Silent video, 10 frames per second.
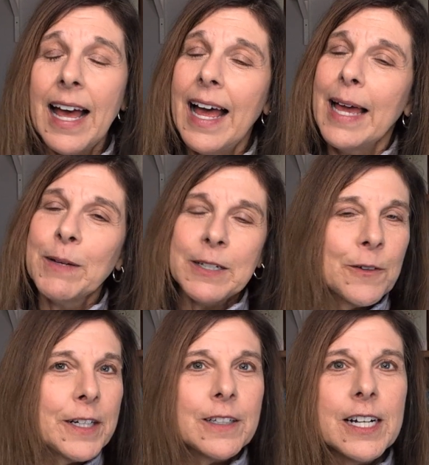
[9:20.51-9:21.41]
I'm a
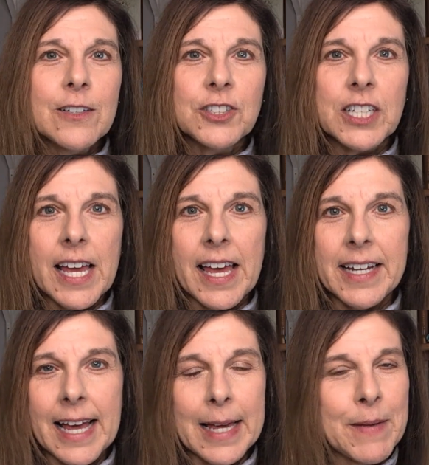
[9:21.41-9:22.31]
career coach
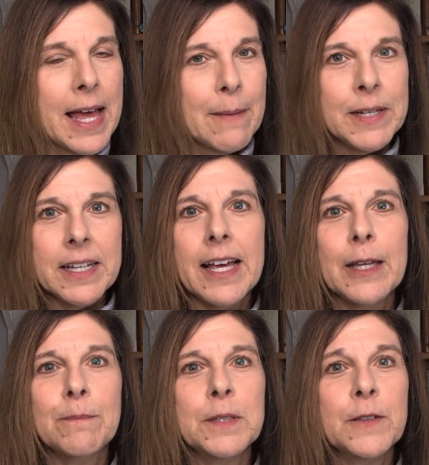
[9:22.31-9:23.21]
and I'm happy to
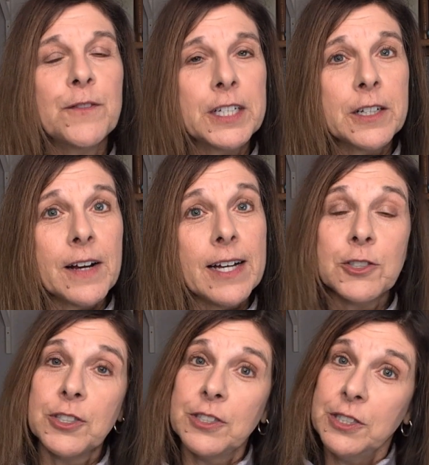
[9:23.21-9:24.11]
help you figure out
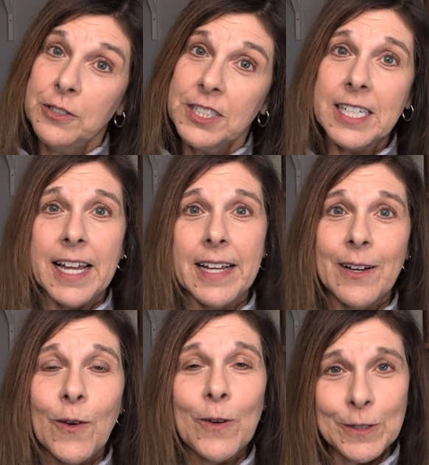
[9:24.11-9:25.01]
should you stay
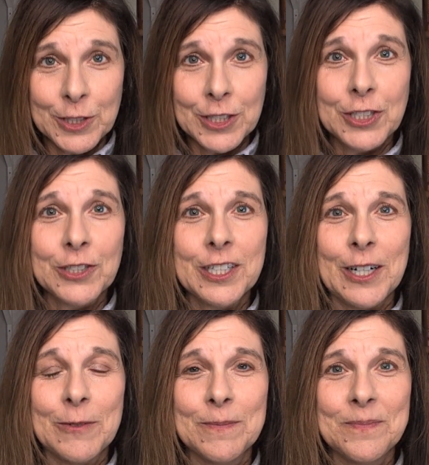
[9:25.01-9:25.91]
or should you go.